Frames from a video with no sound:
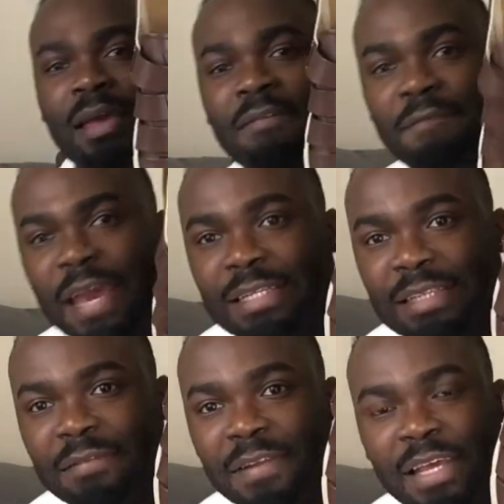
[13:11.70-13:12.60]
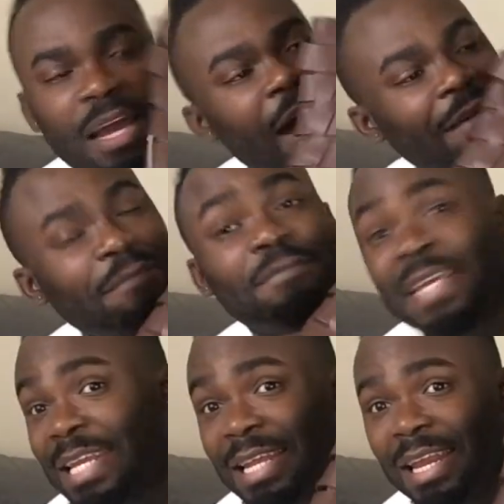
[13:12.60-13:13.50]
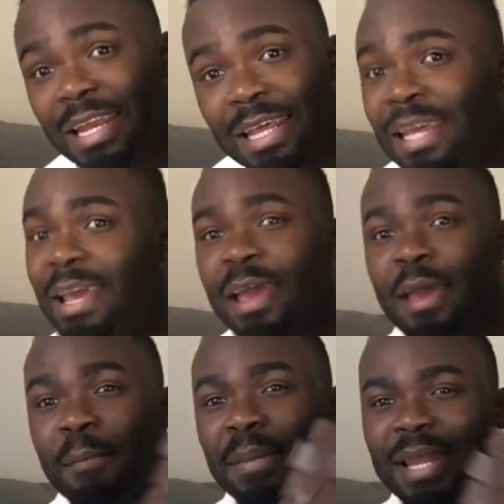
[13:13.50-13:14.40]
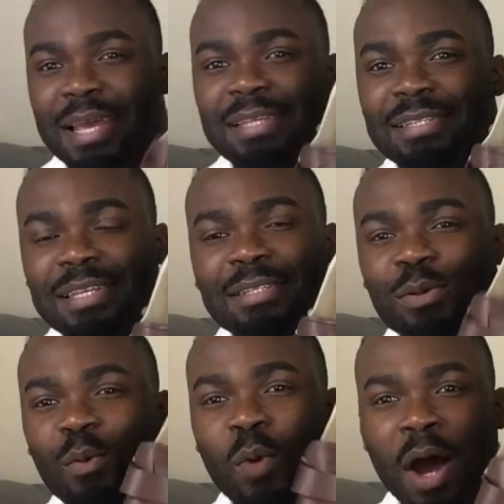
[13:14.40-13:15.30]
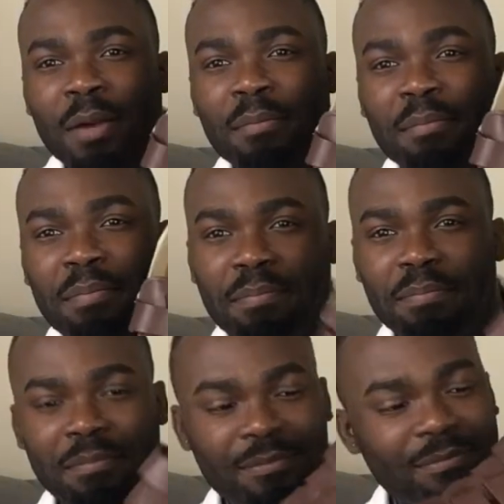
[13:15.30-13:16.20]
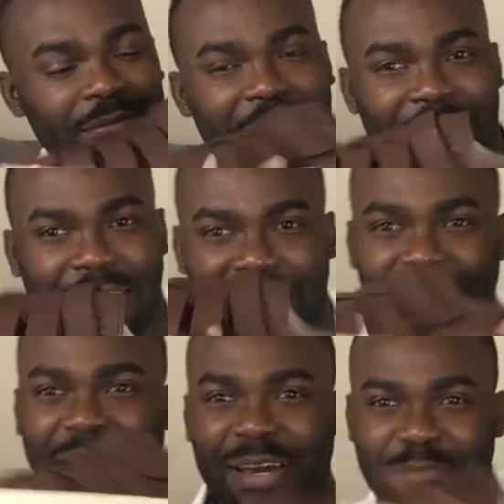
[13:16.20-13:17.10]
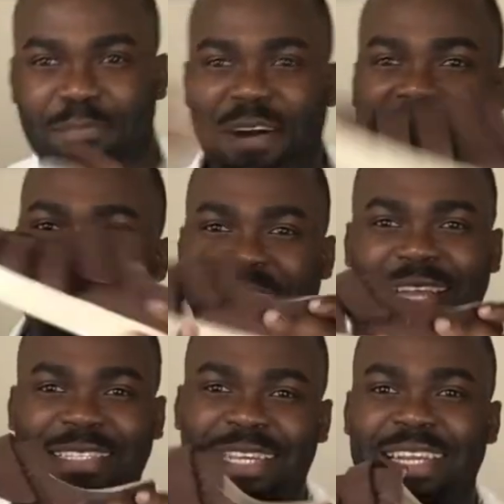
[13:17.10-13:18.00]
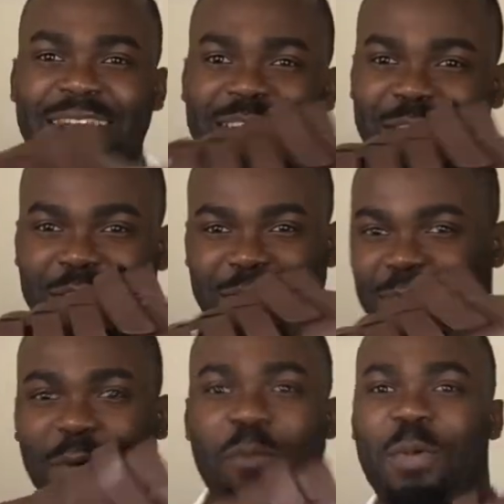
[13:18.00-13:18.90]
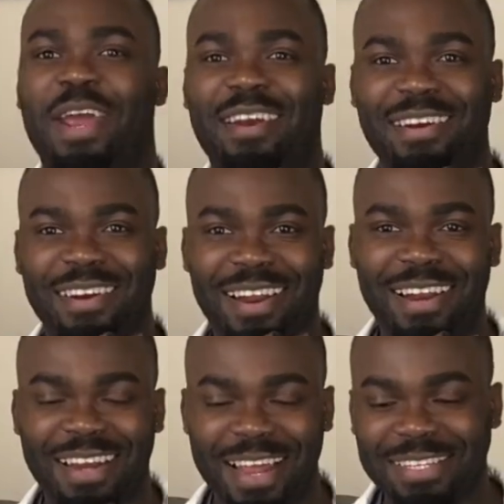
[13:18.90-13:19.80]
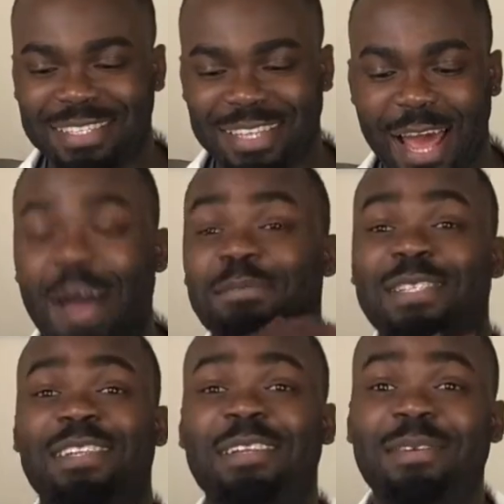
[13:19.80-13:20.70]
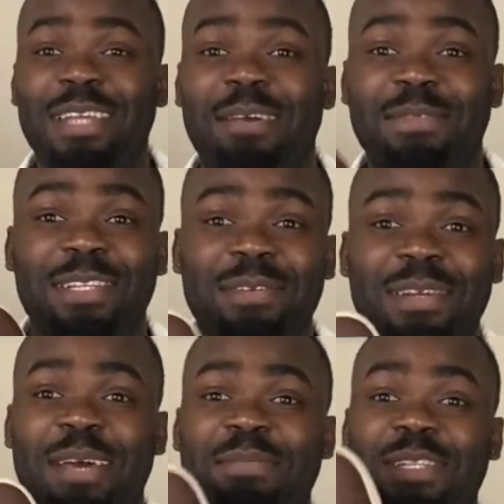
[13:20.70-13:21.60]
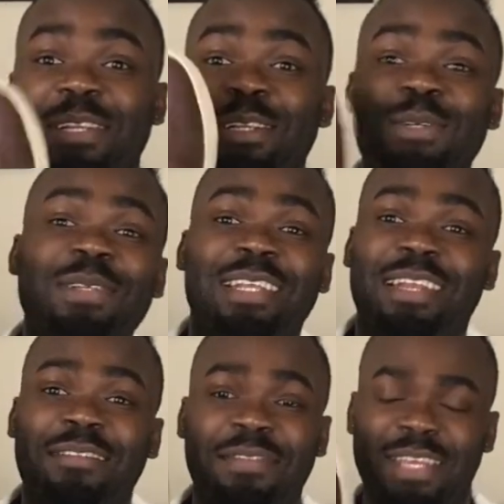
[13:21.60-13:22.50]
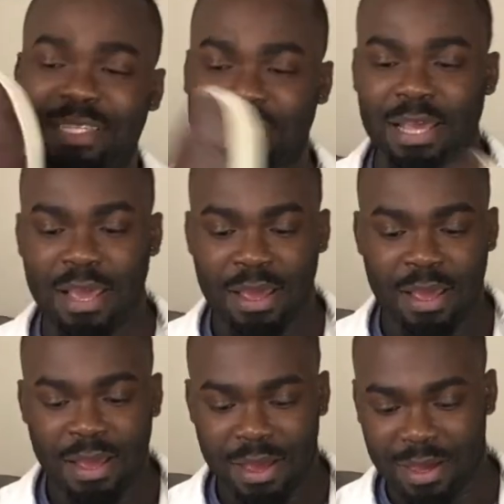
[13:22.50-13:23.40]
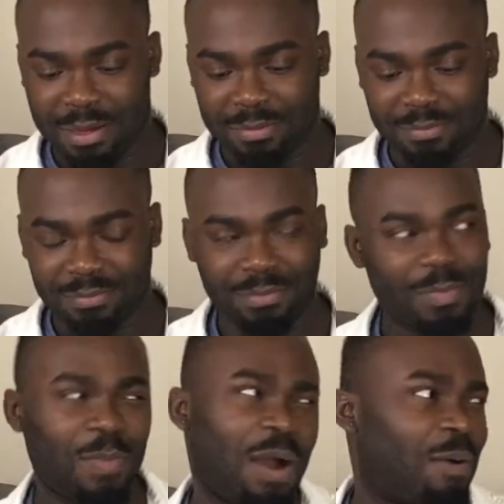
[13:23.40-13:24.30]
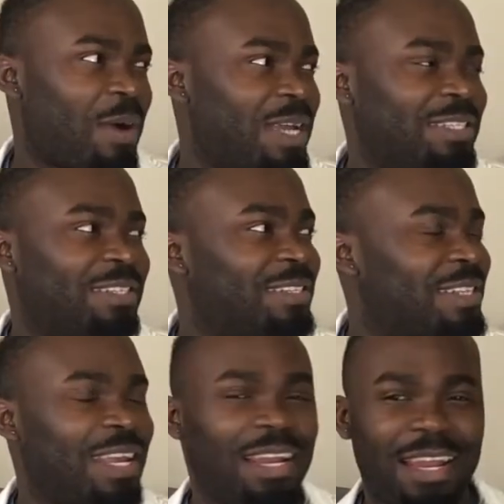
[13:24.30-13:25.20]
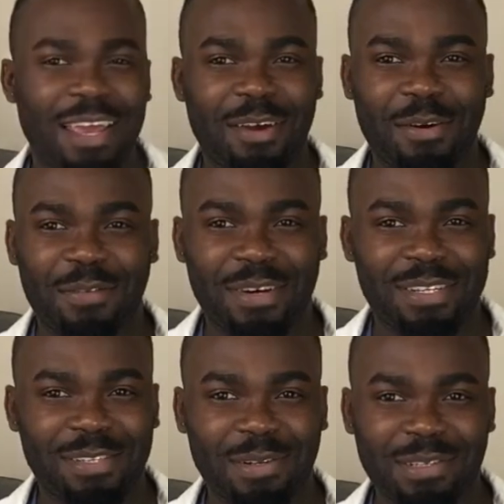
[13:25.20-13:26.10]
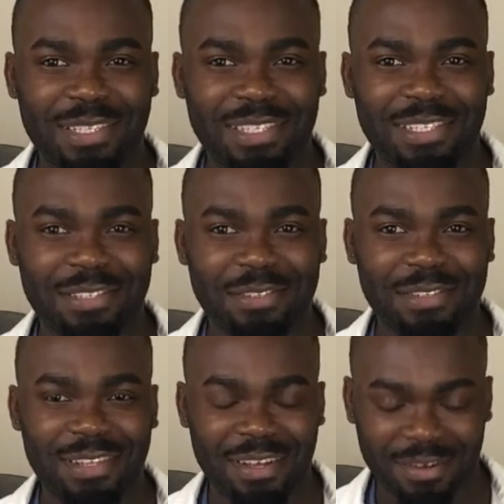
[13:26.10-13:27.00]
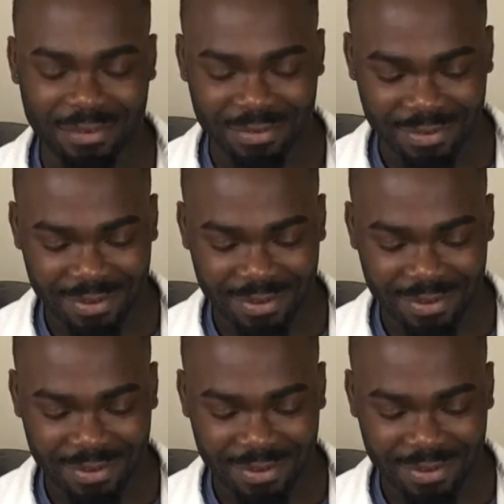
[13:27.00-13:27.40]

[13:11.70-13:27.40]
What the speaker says: effectively, conveniently placed into one, like, perfected footwear. And I just absolutely, absolutely, absolutely love these. I just kind of like oversold these shoes though.